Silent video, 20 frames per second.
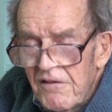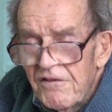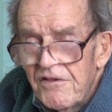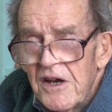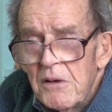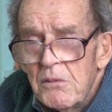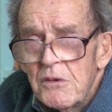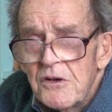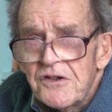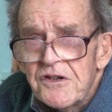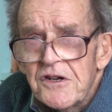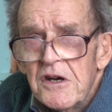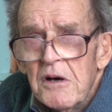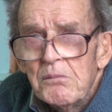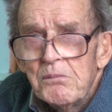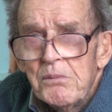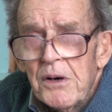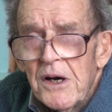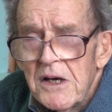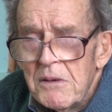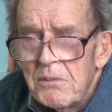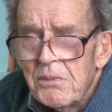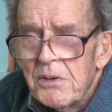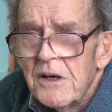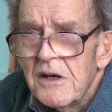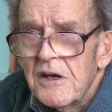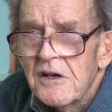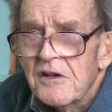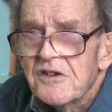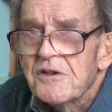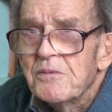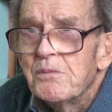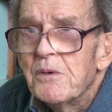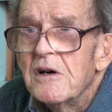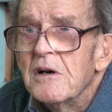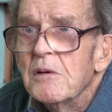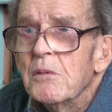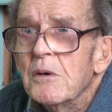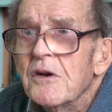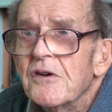famous pipe
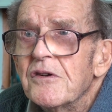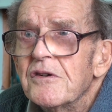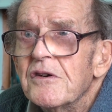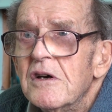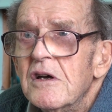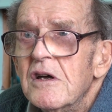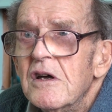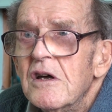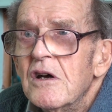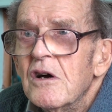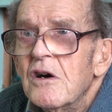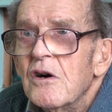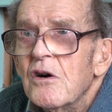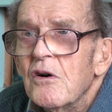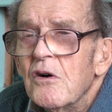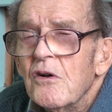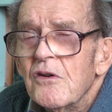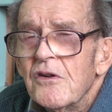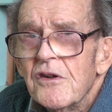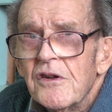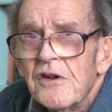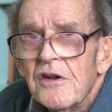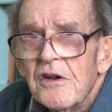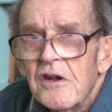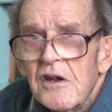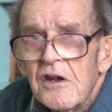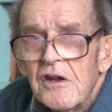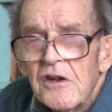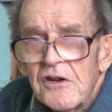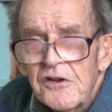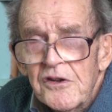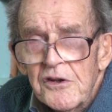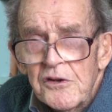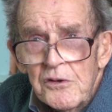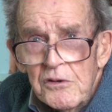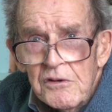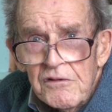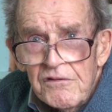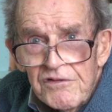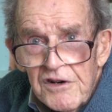experiment on the
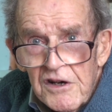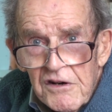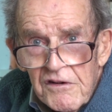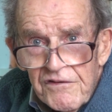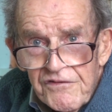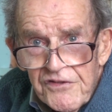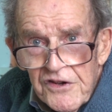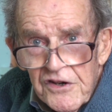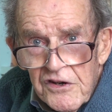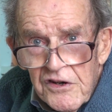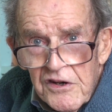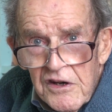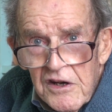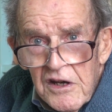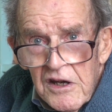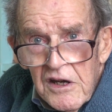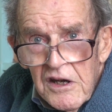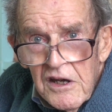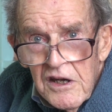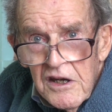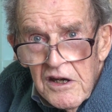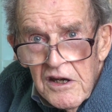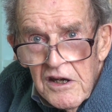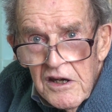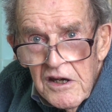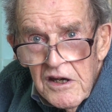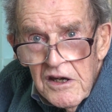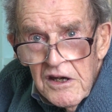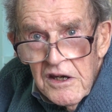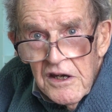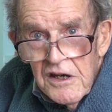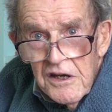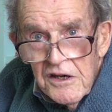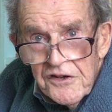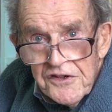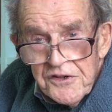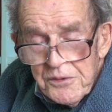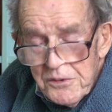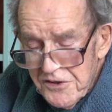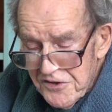Jungfraujoch
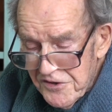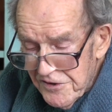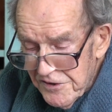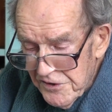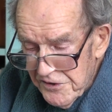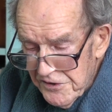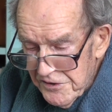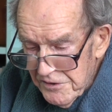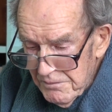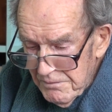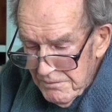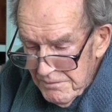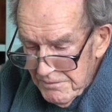in Switzerland.